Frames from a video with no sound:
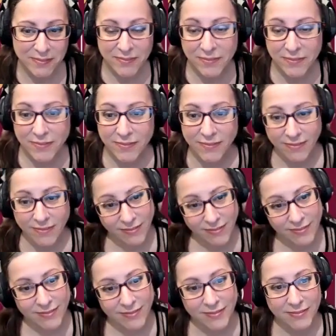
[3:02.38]

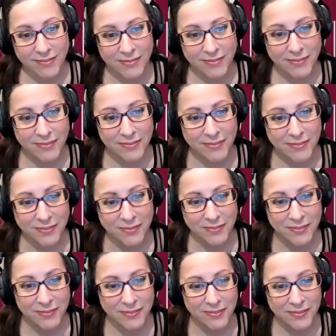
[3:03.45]

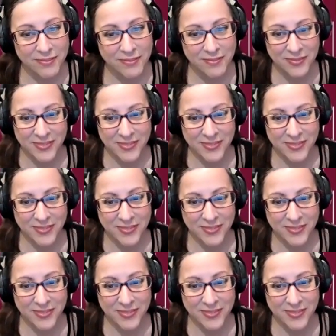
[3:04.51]
[no speech]